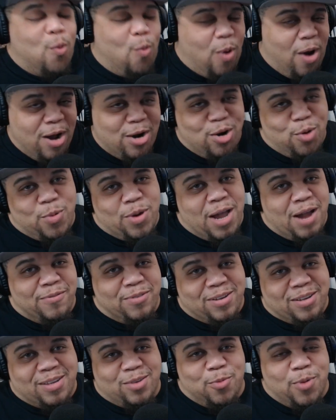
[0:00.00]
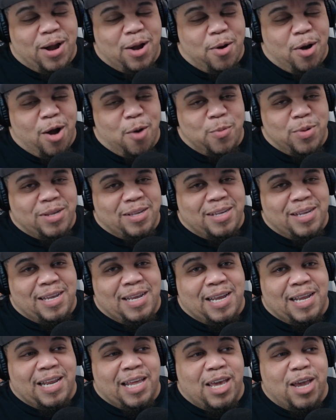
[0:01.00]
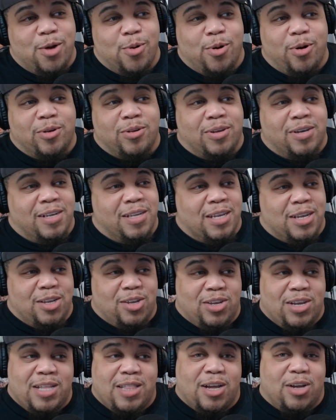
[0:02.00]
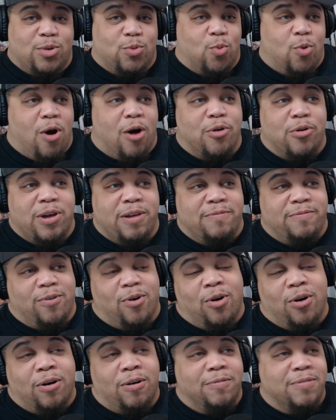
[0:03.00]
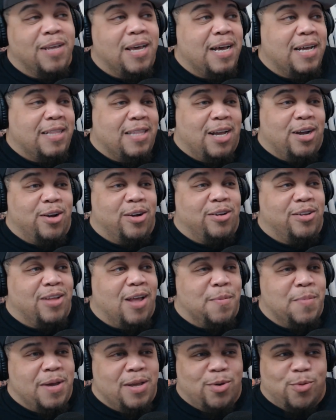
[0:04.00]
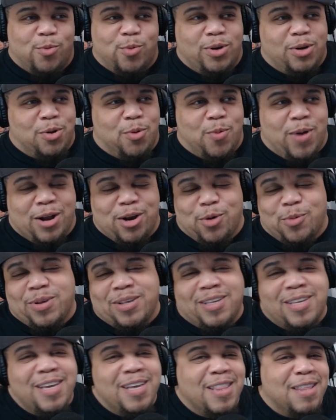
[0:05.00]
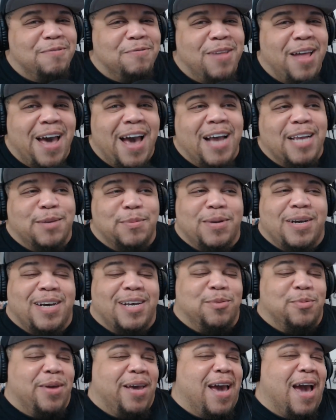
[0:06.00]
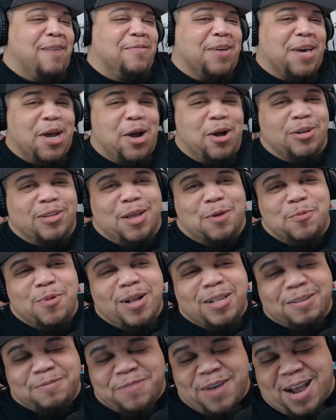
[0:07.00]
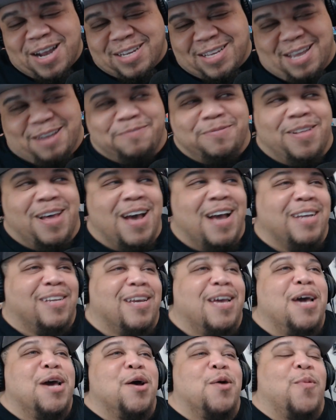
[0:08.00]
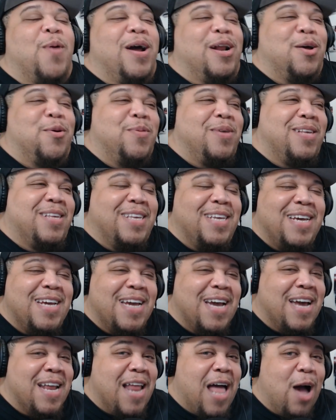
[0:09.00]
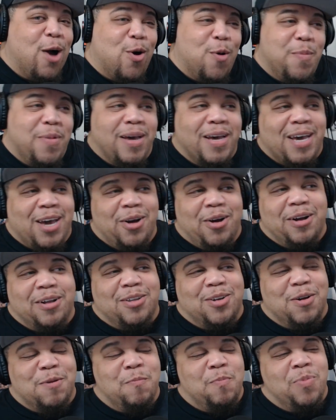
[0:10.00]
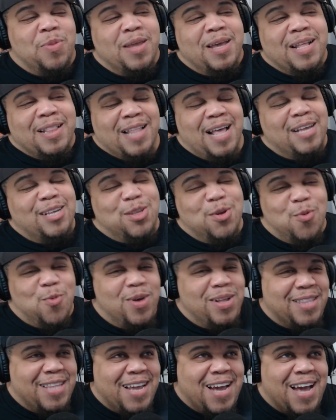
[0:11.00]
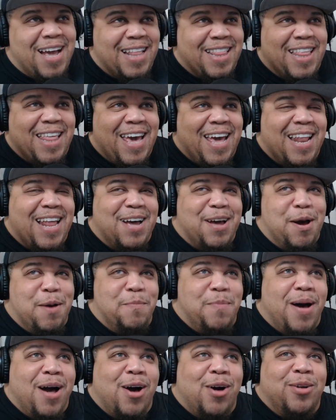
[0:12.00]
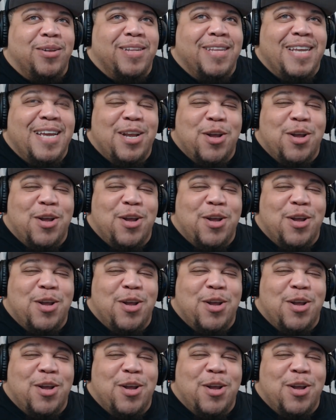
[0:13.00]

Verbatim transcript: why aren't we seeing any heroes? Because you see, there's Water Evolved. Why don't we see the Flash? Because we have a character that runs fast like Flash. Why don't we see an Aquaman character? That's the one thing that about,